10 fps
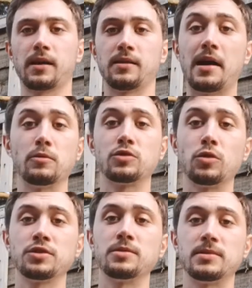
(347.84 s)
and that was
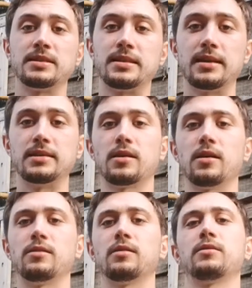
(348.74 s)
awesome to see.
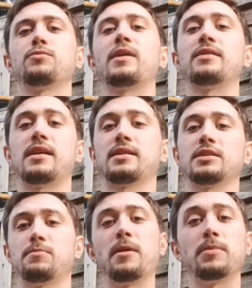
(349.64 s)
So when that
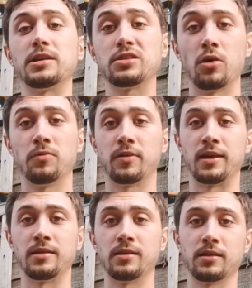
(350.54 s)
gets published,
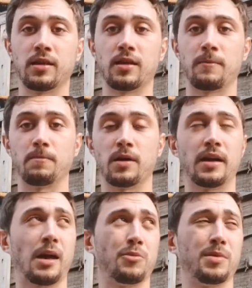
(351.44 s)
hopefully, um, my
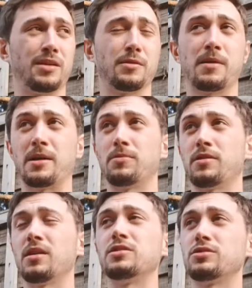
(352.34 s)
name will be in the paper
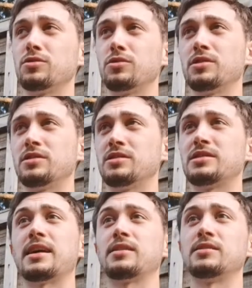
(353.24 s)
that I saw the
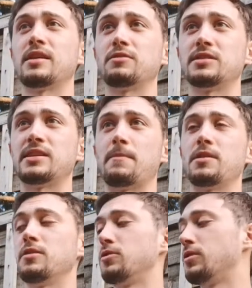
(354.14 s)
second ever steppe
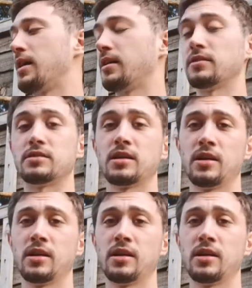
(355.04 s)
eagle, and